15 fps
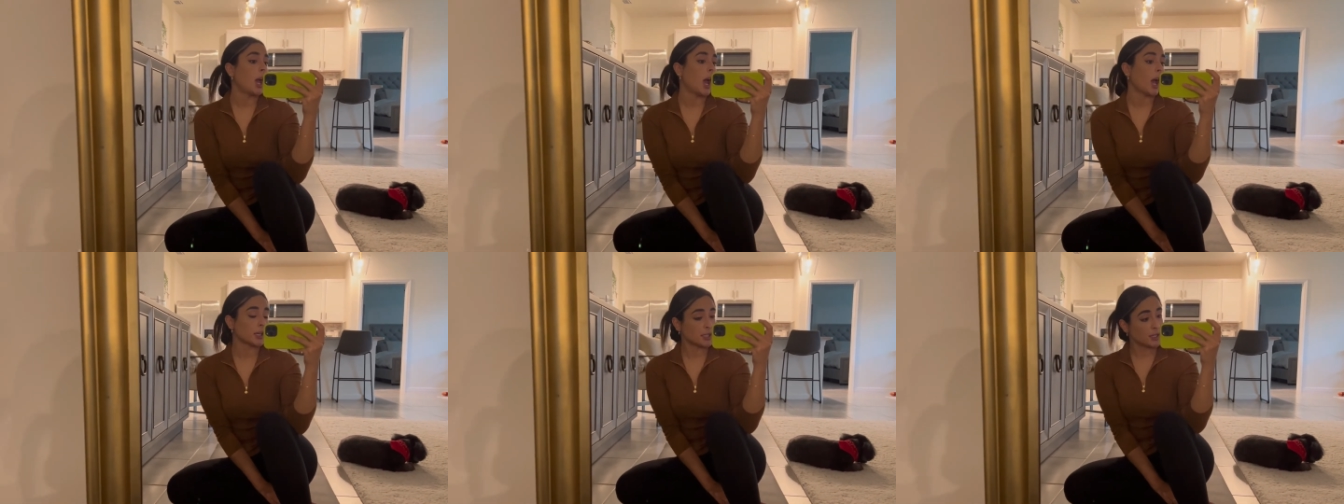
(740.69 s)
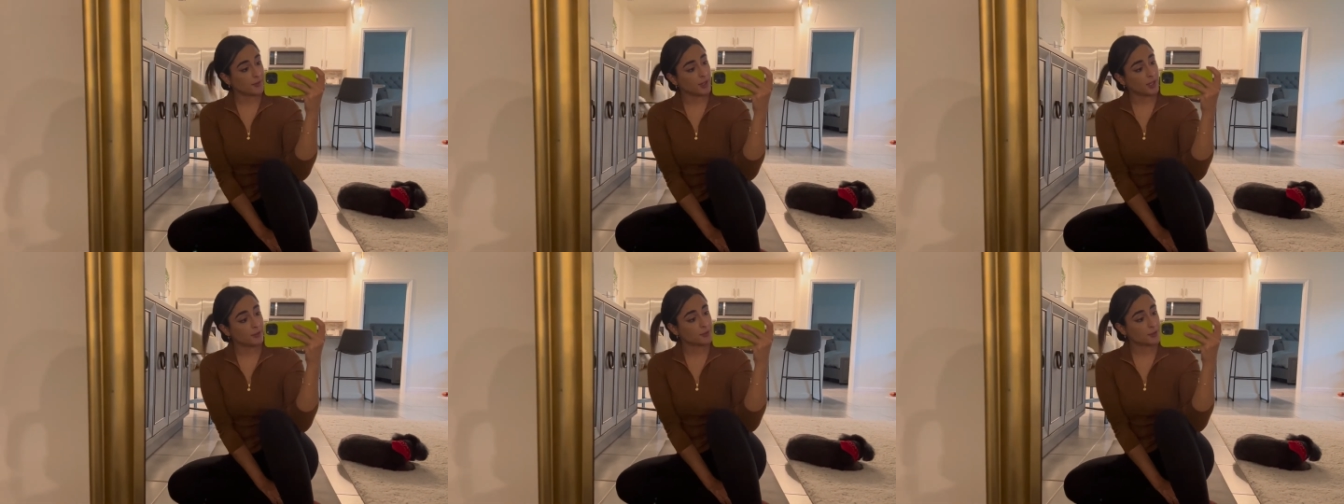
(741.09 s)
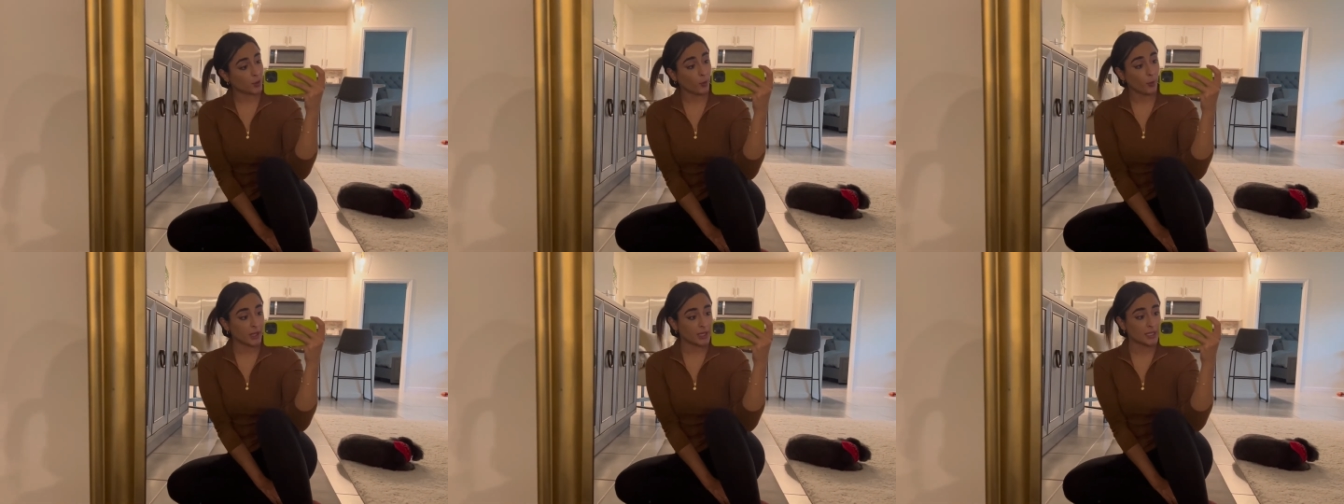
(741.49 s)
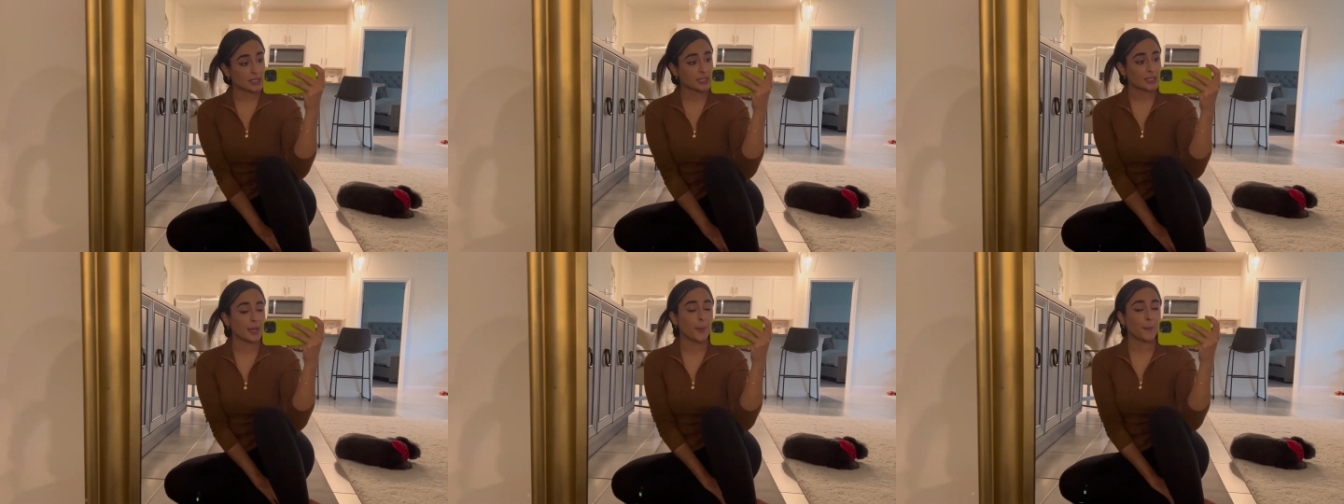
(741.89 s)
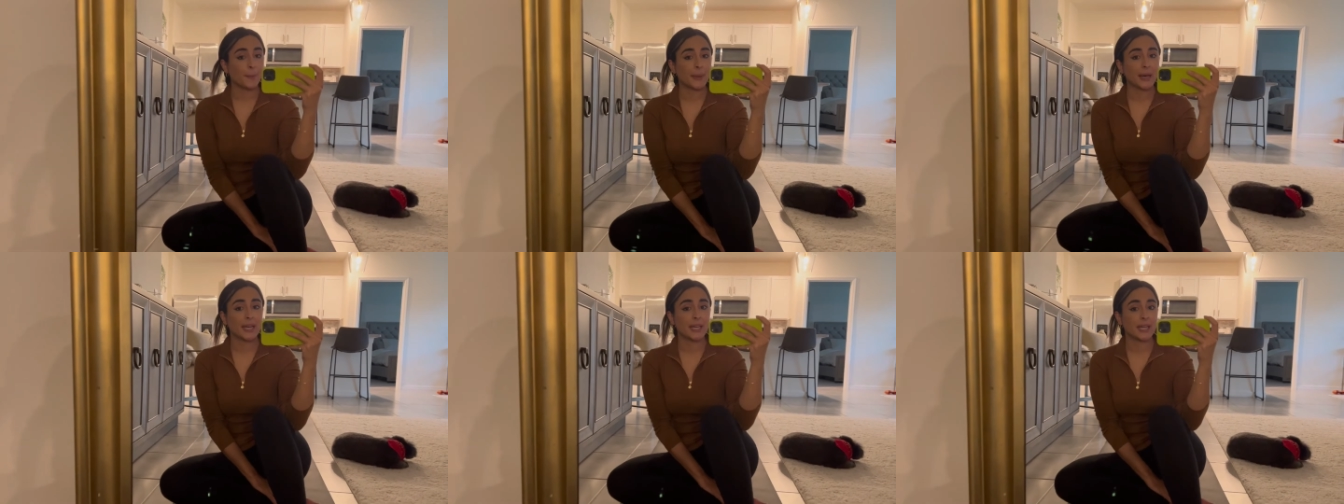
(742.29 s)
activity of choice,
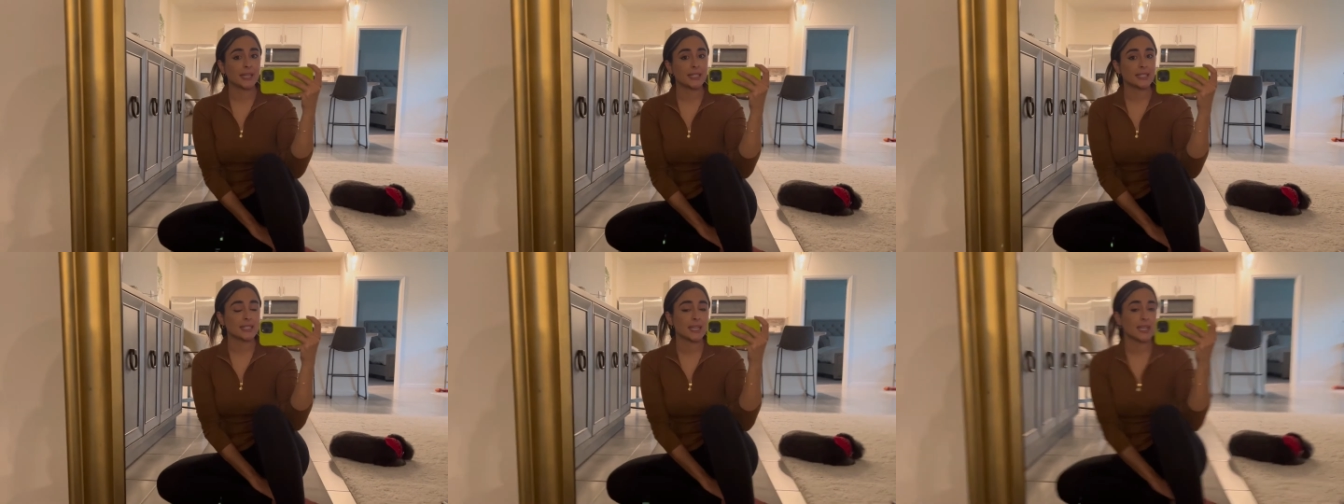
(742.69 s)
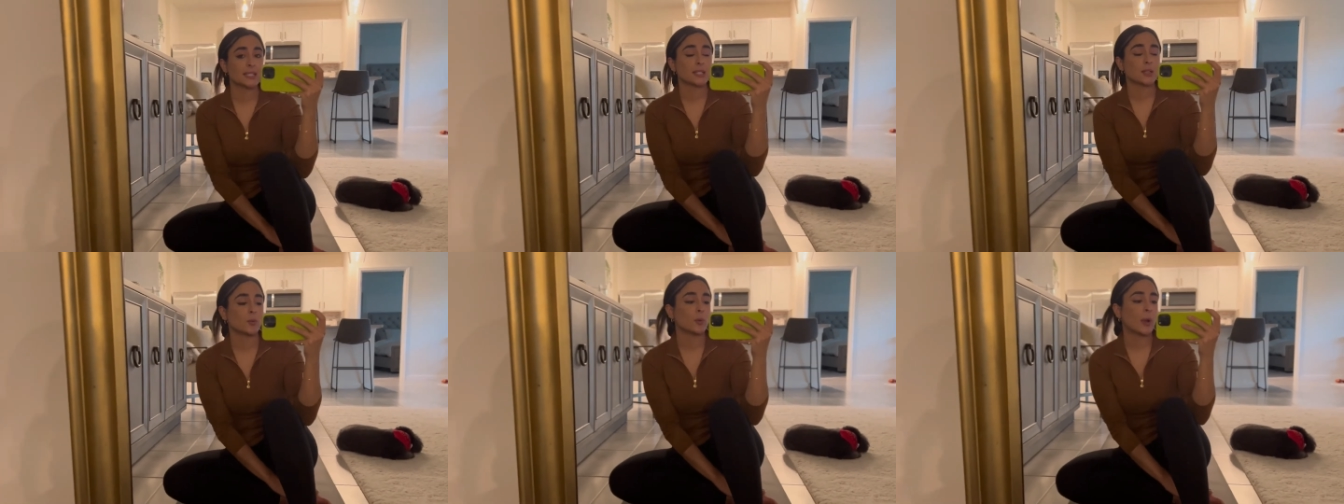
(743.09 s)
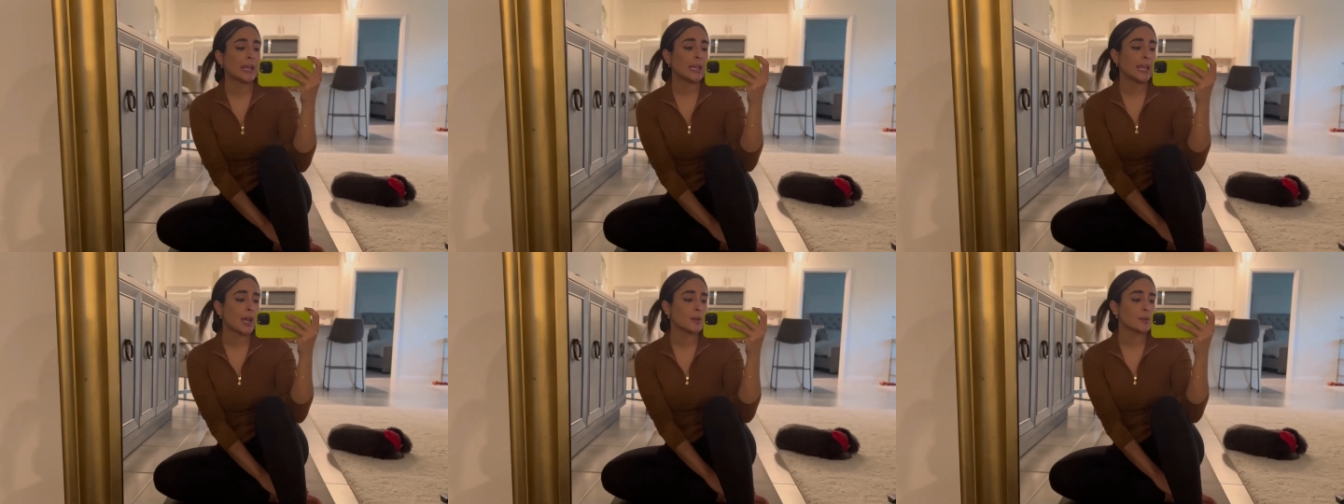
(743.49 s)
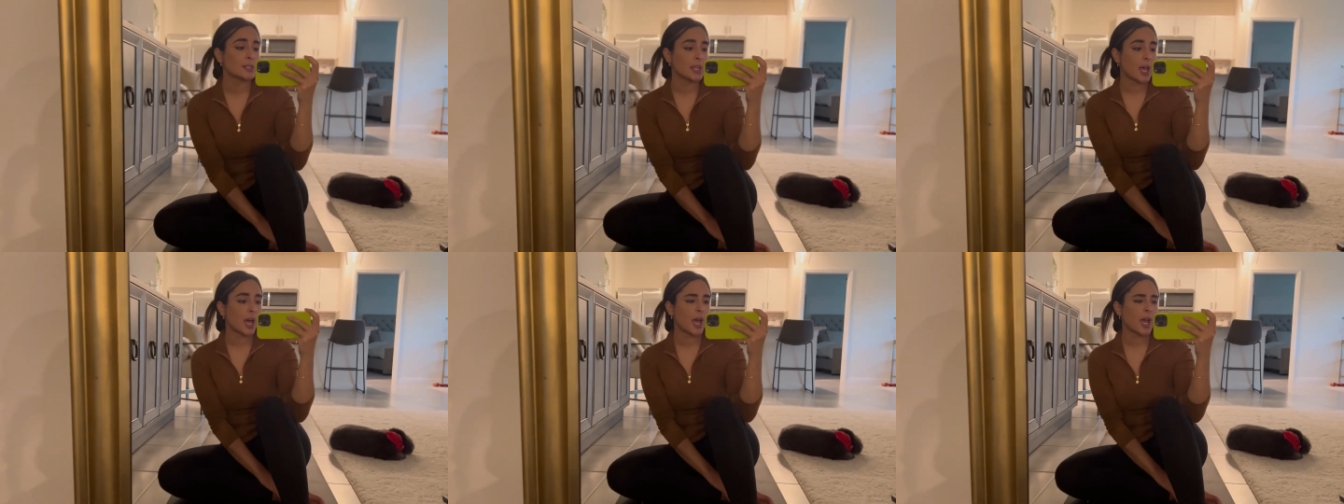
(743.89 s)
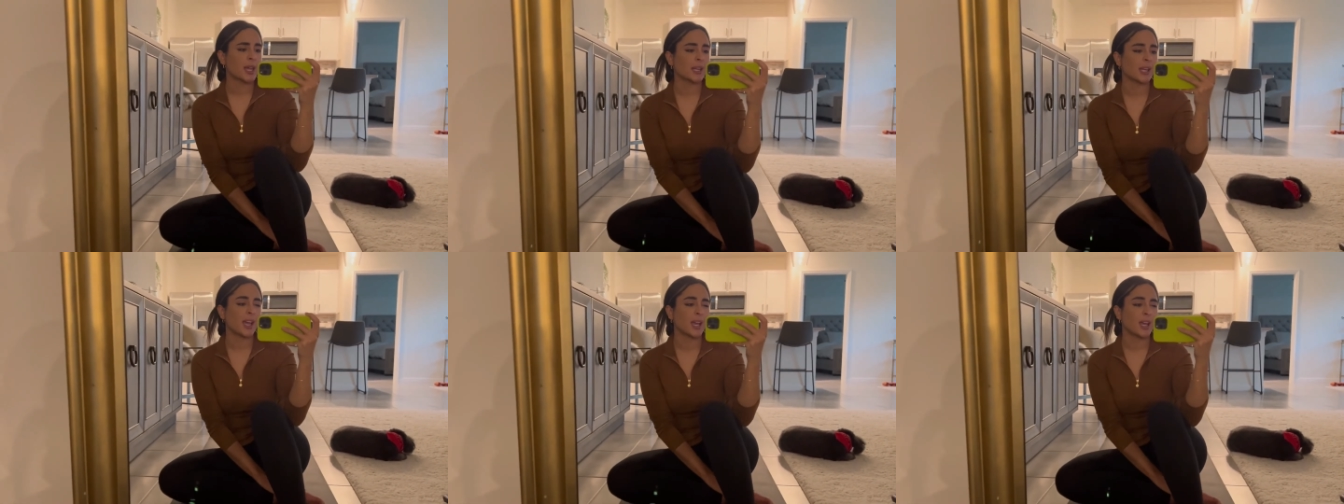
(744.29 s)
but it's rainy
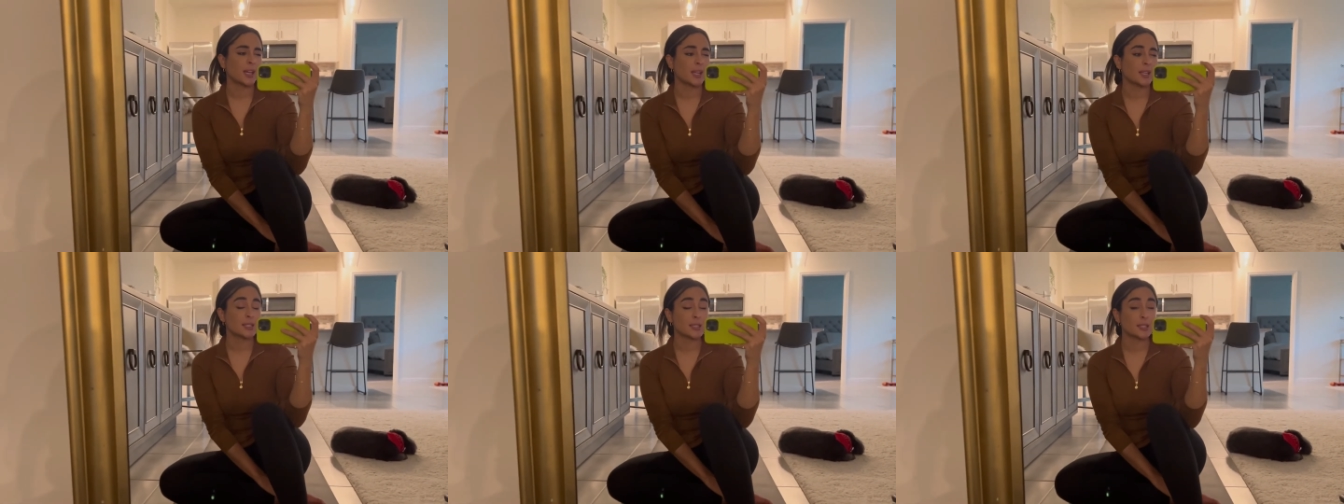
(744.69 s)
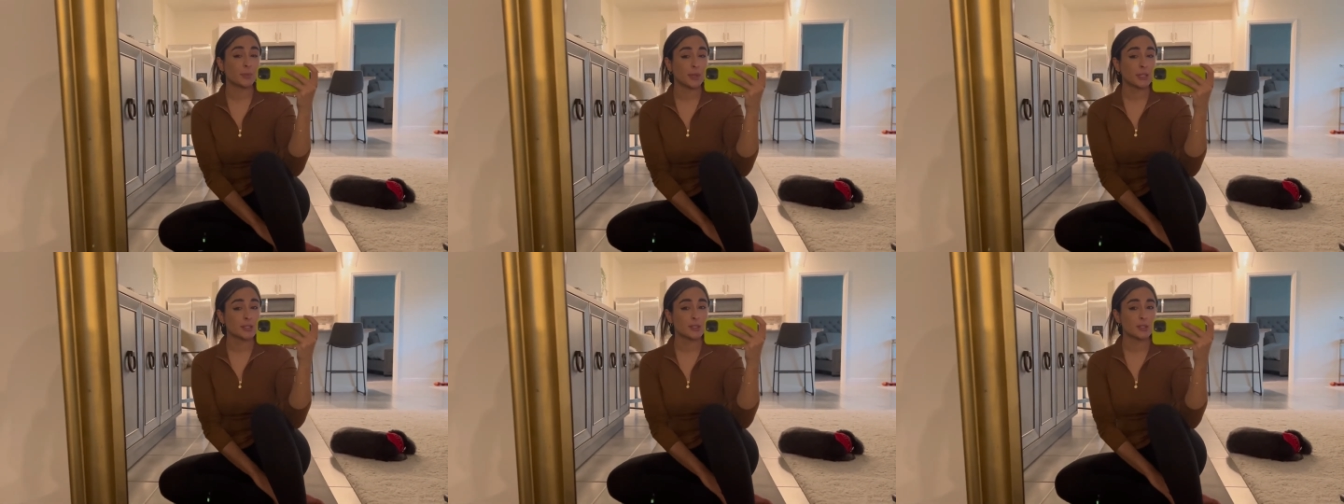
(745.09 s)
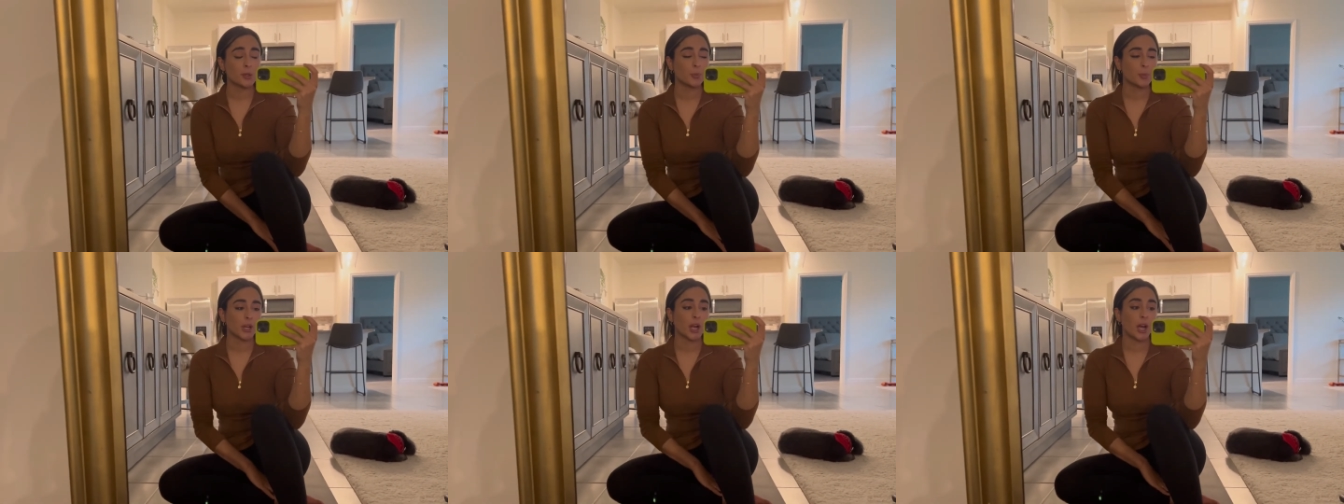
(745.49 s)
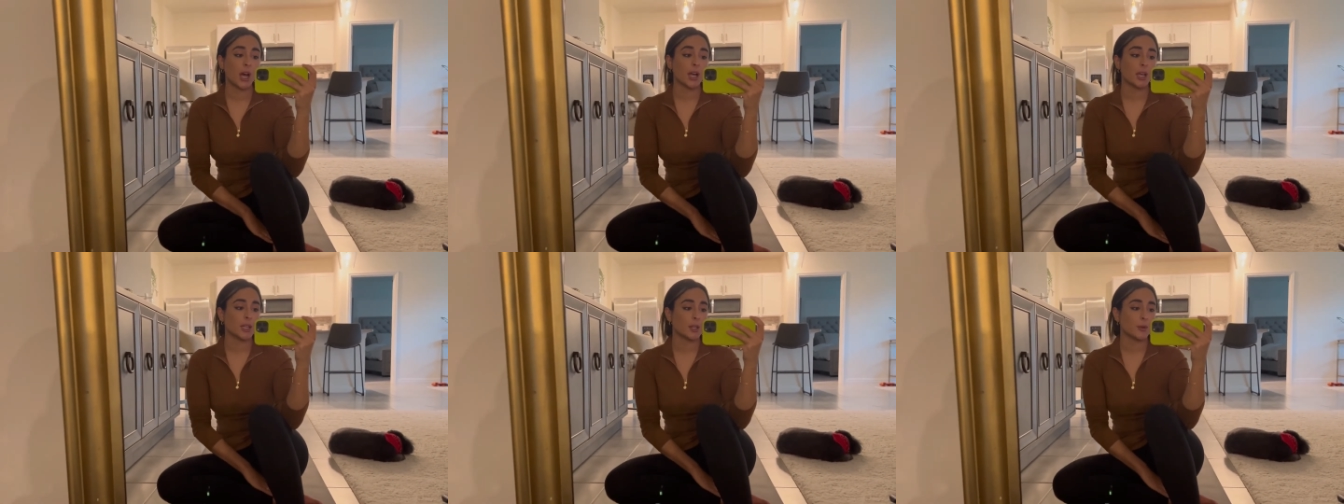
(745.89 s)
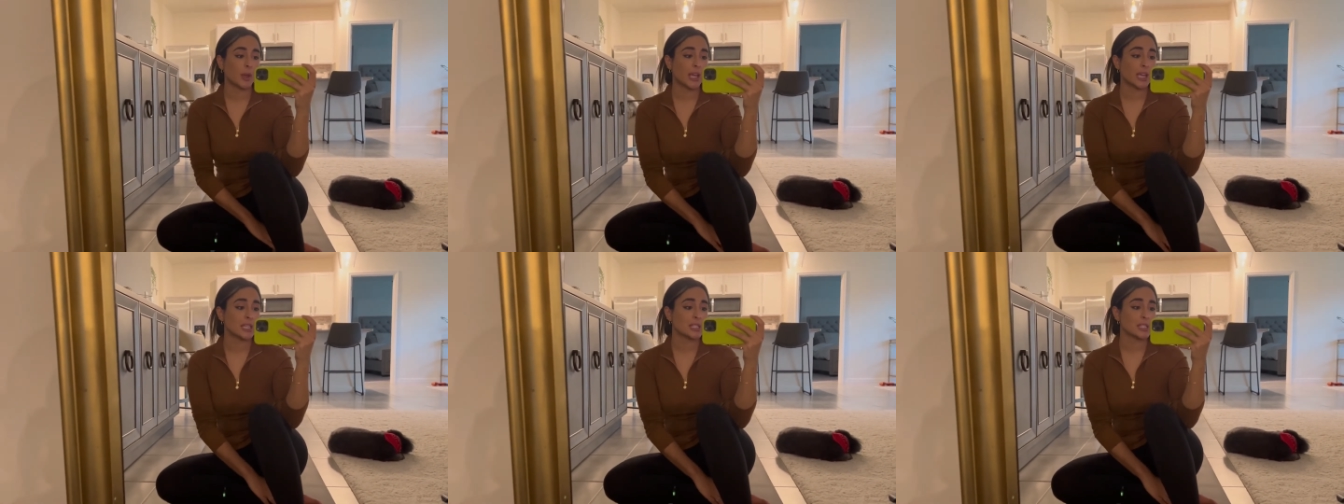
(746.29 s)
outside and it's been super hot
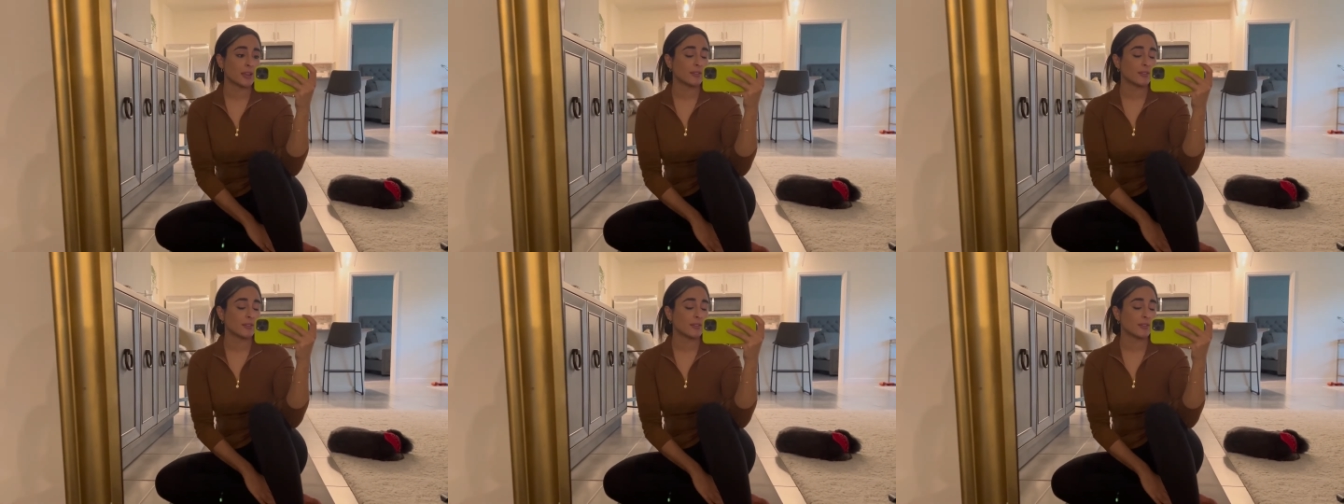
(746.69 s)
anyways.